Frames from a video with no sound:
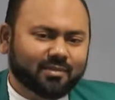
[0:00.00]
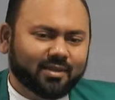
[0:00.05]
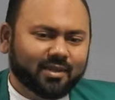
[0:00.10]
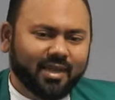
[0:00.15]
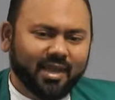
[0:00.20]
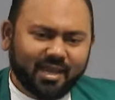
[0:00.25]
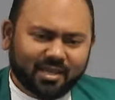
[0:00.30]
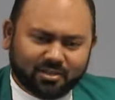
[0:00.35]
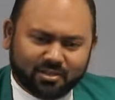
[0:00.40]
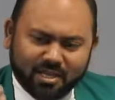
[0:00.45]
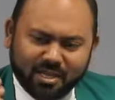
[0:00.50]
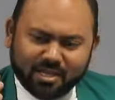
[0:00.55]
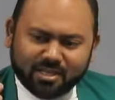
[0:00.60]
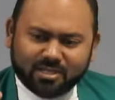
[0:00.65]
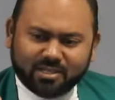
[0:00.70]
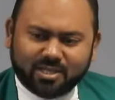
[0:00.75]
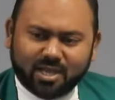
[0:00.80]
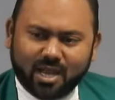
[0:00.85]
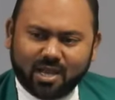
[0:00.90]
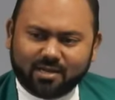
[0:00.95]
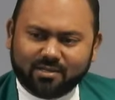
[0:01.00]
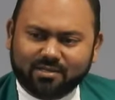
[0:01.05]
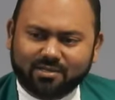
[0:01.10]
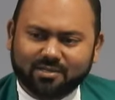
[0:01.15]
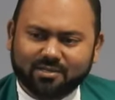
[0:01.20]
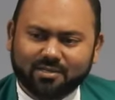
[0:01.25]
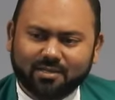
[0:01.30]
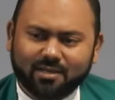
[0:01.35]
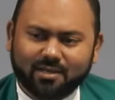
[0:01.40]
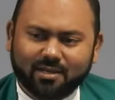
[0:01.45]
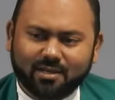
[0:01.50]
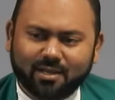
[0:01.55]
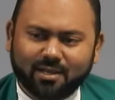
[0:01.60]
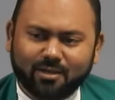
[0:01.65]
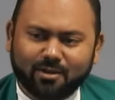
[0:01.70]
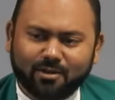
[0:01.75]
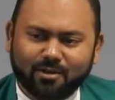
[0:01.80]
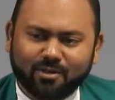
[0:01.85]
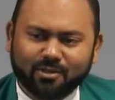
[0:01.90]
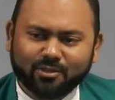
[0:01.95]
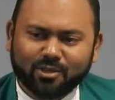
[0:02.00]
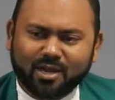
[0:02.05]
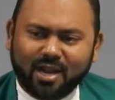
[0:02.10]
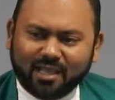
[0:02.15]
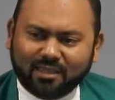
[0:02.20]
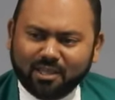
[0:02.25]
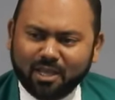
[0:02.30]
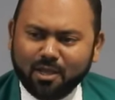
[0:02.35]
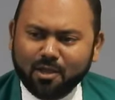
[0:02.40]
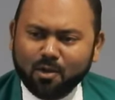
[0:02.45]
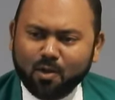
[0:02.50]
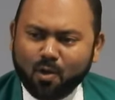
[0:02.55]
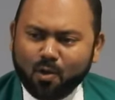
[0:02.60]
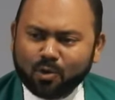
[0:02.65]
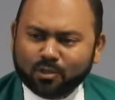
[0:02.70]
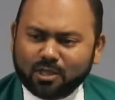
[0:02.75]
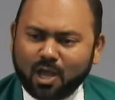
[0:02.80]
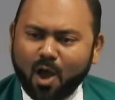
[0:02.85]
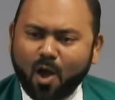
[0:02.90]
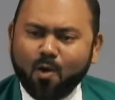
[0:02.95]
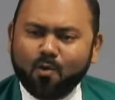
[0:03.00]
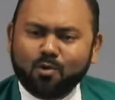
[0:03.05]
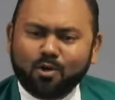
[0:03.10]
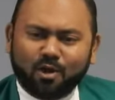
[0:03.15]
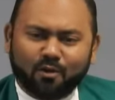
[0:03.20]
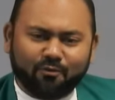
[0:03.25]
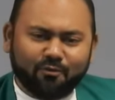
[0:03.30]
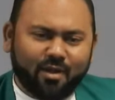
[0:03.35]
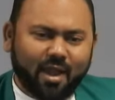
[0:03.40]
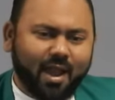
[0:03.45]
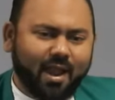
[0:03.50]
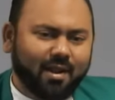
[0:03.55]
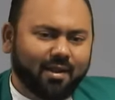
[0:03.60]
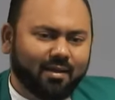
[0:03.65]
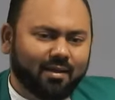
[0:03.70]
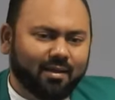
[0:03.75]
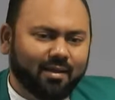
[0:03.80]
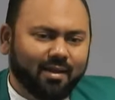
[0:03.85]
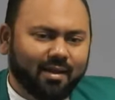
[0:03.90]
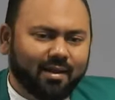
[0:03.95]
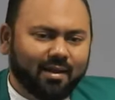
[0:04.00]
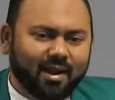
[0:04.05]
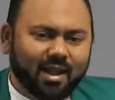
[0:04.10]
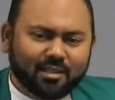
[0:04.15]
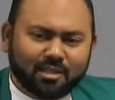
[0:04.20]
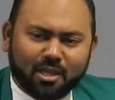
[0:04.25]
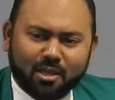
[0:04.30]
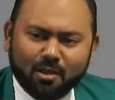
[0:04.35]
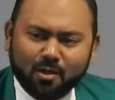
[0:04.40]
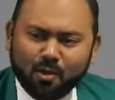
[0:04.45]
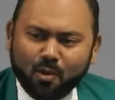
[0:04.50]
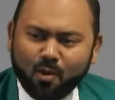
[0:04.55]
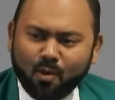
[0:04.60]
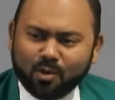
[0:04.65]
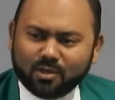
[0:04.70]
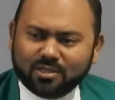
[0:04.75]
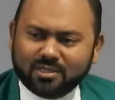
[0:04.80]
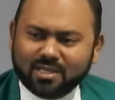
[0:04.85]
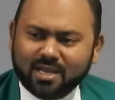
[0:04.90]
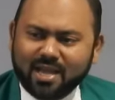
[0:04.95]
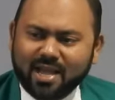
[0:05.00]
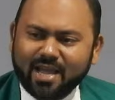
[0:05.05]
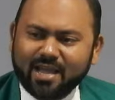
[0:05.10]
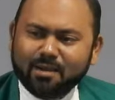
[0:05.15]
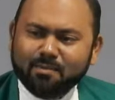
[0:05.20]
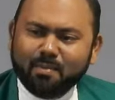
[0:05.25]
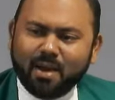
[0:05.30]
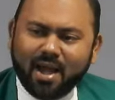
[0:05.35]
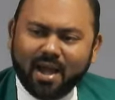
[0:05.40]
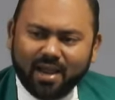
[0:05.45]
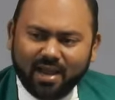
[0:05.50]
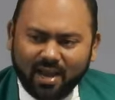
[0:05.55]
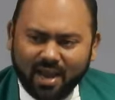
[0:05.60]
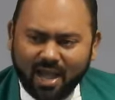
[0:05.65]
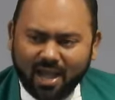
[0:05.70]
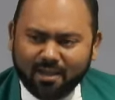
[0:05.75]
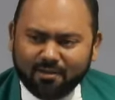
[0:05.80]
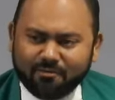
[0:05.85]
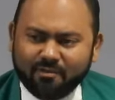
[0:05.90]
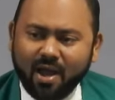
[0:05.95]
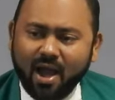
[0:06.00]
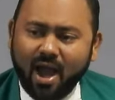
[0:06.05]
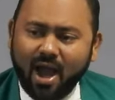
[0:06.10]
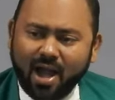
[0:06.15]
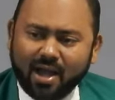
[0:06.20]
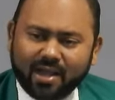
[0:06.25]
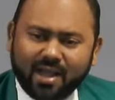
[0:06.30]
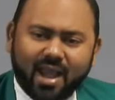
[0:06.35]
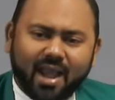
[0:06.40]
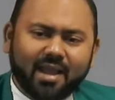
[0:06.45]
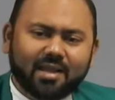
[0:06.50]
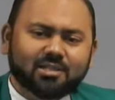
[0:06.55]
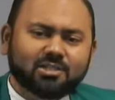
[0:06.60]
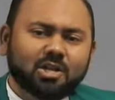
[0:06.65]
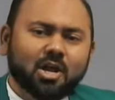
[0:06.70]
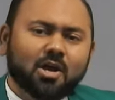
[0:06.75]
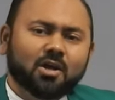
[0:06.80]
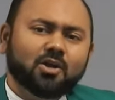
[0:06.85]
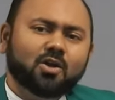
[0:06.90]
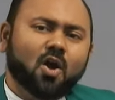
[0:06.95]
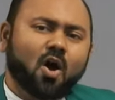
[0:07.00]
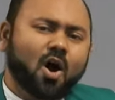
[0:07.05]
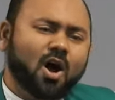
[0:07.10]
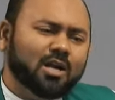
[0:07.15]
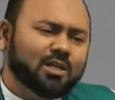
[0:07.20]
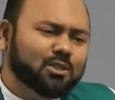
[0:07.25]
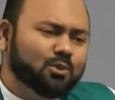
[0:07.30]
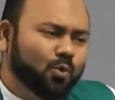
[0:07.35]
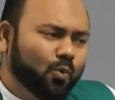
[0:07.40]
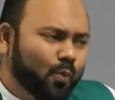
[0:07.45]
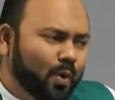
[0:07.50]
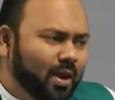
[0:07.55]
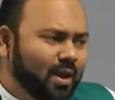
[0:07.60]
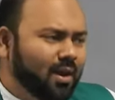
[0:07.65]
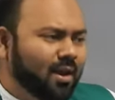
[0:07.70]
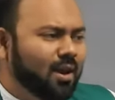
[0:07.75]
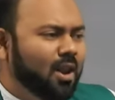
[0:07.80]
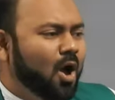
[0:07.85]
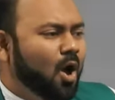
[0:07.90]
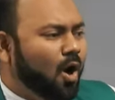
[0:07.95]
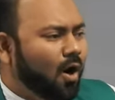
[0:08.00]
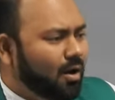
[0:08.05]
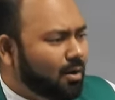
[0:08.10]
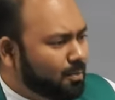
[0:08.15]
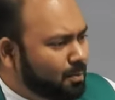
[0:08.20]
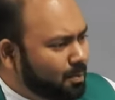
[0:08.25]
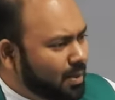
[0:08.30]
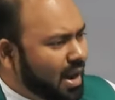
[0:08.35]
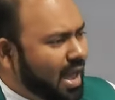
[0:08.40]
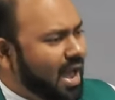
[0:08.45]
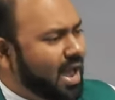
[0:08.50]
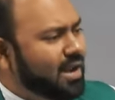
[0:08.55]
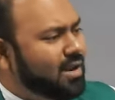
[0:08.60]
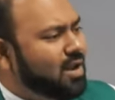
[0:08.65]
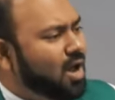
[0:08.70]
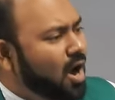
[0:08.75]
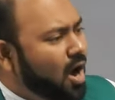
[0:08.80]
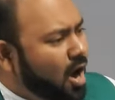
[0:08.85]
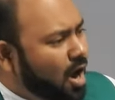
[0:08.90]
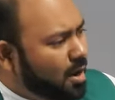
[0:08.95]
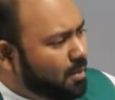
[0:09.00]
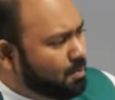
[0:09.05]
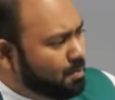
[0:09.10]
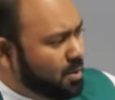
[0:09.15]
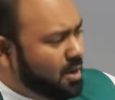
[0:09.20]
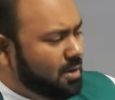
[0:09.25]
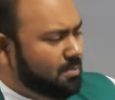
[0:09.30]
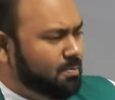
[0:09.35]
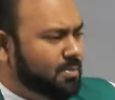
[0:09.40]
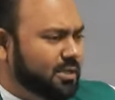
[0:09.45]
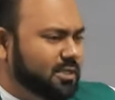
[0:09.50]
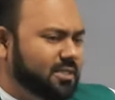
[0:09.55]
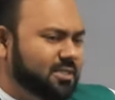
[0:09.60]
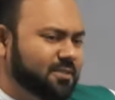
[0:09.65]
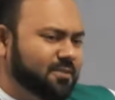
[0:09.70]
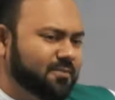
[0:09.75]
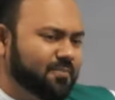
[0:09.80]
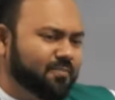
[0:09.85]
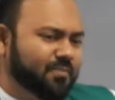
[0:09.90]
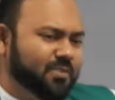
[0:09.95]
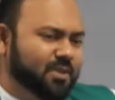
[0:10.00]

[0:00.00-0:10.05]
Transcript: He is the in charge, you know. So nothing goes out of hand. Nothing goes in my life against God's will or plan or purpose.